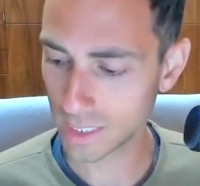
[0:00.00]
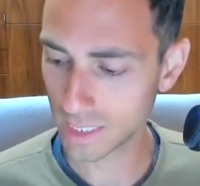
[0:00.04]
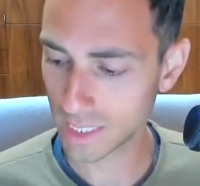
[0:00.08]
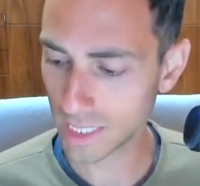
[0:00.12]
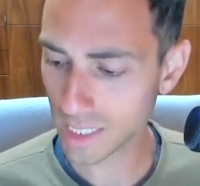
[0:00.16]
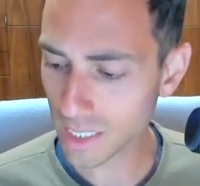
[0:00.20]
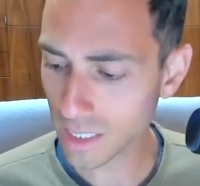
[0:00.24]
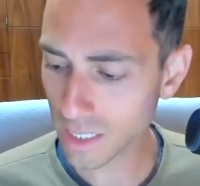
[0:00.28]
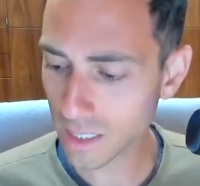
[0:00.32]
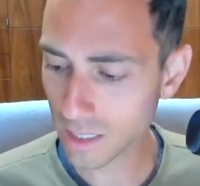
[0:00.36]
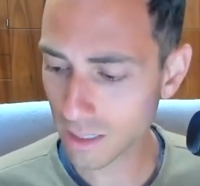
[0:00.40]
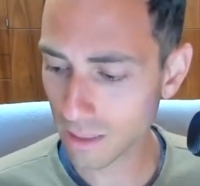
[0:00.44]

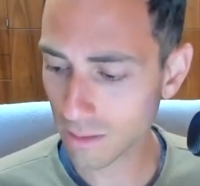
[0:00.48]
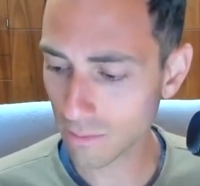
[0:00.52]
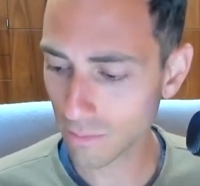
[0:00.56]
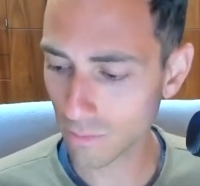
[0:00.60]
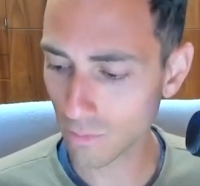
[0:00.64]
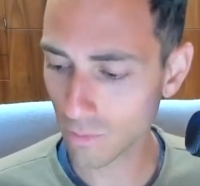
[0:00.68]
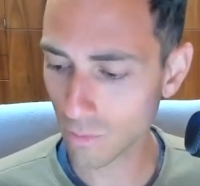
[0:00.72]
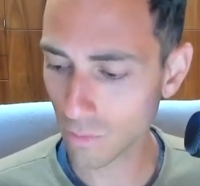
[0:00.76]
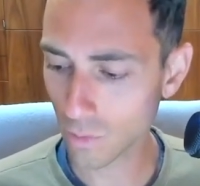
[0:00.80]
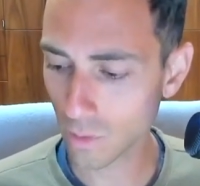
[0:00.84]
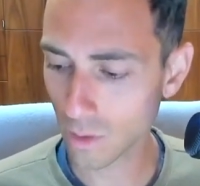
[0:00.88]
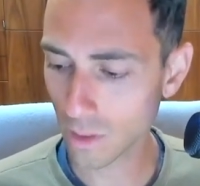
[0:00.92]
did
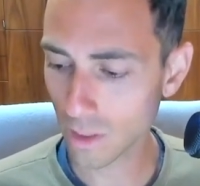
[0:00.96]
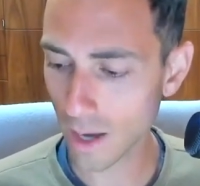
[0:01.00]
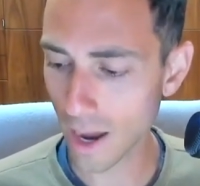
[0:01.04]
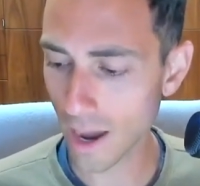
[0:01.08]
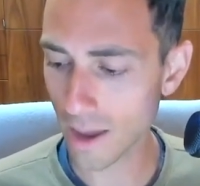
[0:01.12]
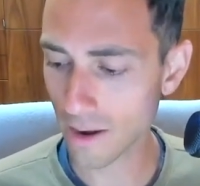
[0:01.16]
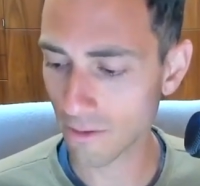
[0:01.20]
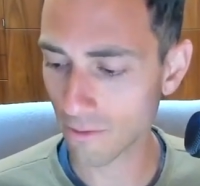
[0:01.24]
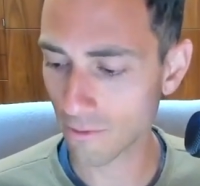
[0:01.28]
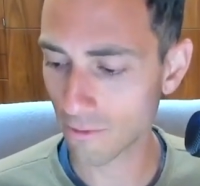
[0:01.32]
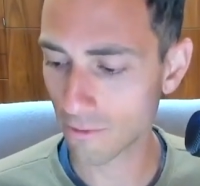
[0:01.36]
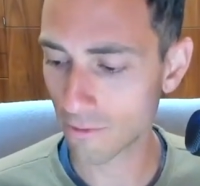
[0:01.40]

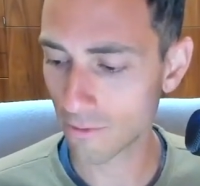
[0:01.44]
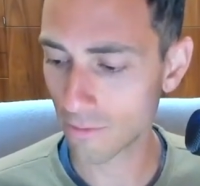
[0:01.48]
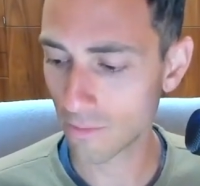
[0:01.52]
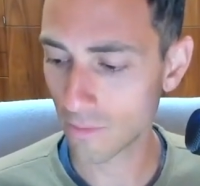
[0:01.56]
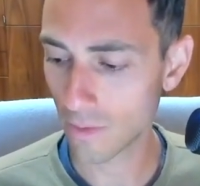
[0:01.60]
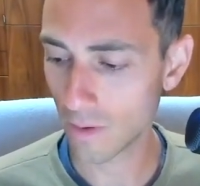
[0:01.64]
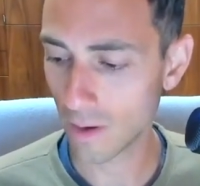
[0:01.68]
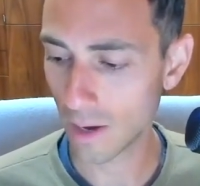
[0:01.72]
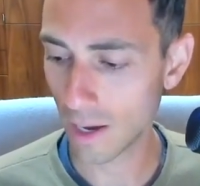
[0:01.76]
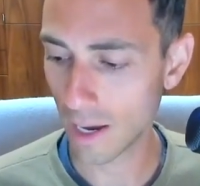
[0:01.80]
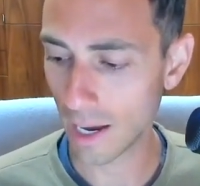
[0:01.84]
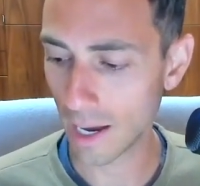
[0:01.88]
kind of
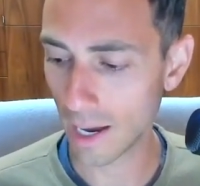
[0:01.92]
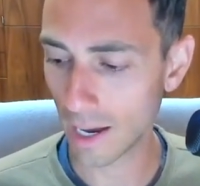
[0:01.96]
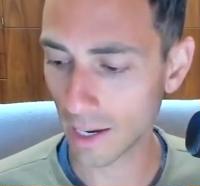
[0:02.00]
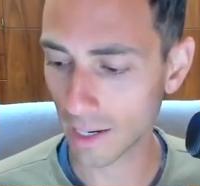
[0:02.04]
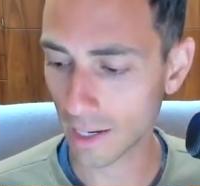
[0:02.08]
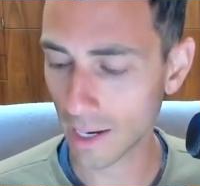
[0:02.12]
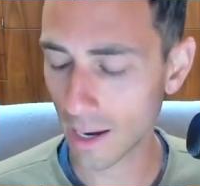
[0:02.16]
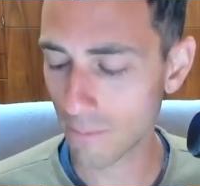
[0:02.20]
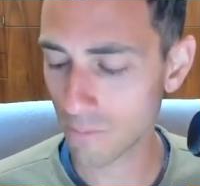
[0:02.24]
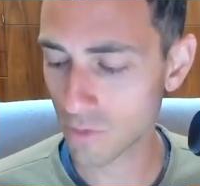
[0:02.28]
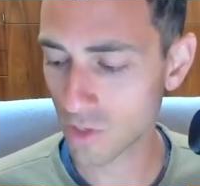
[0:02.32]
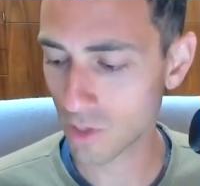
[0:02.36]

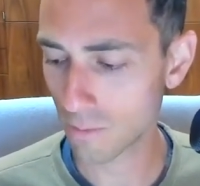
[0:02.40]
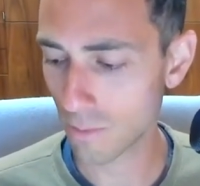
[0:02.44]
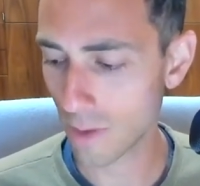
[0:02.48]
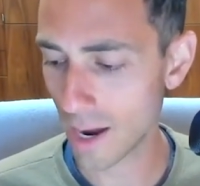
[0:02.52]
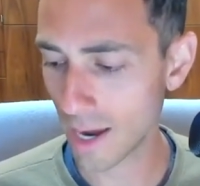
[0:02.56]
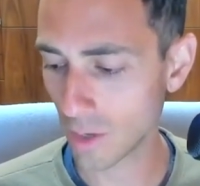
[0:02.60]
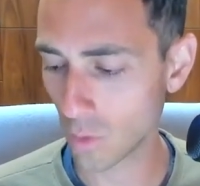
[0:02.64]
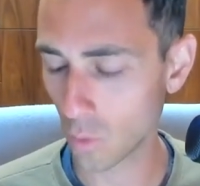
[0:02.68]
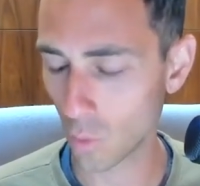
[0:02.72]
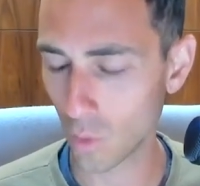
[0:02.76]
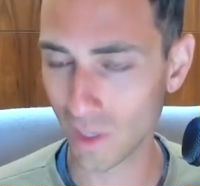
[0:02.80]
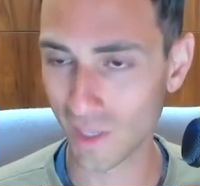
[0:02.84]
come to
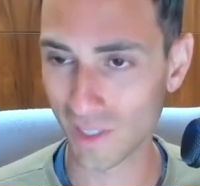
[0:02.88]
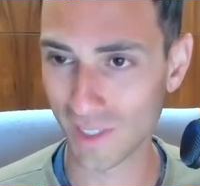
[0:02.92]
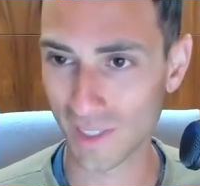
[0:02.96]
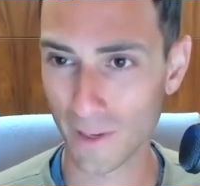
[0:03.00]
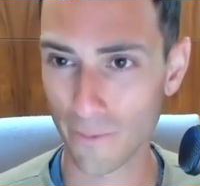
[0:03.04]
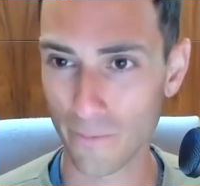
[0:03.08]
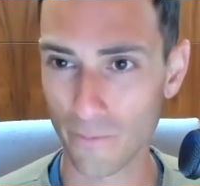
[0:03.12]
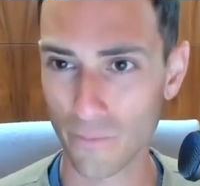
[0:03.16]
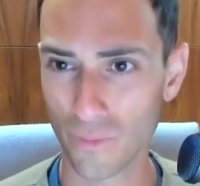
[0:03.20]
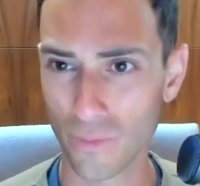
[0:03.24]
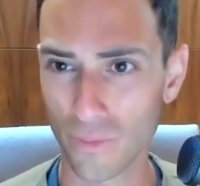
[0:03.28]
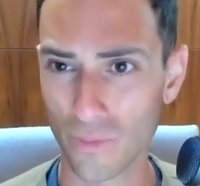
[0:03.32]
mind
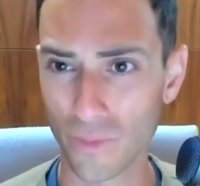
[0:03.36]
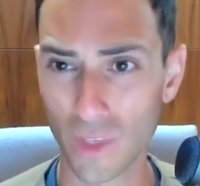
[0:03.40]
was